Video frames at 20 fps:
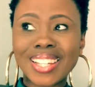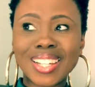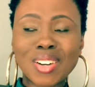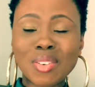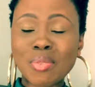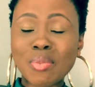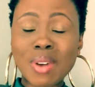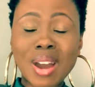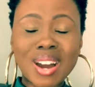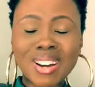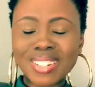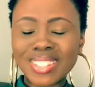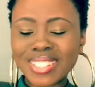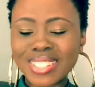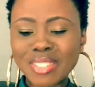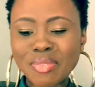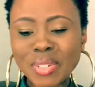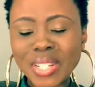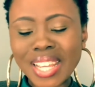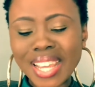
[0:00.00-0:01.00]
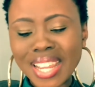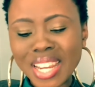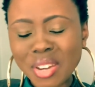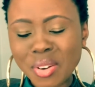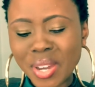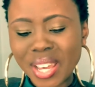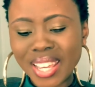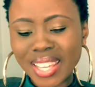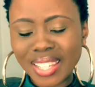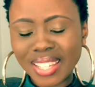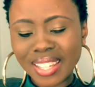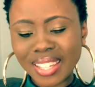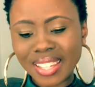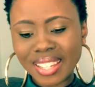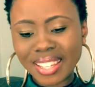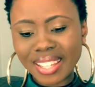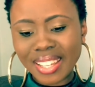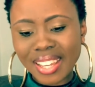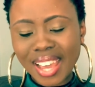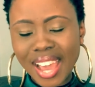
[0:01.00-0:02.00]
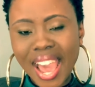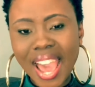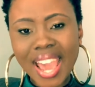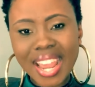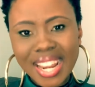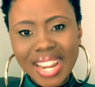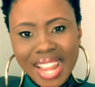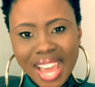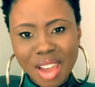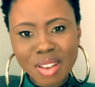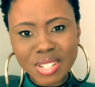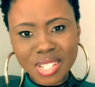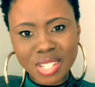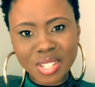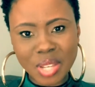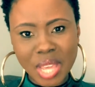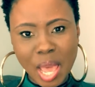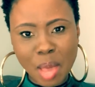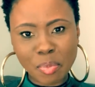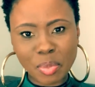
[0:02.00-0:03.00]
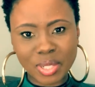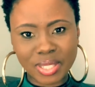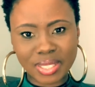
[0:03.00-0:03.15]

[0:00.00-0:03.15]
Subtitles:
wow. But anyway, I allowed it to happen.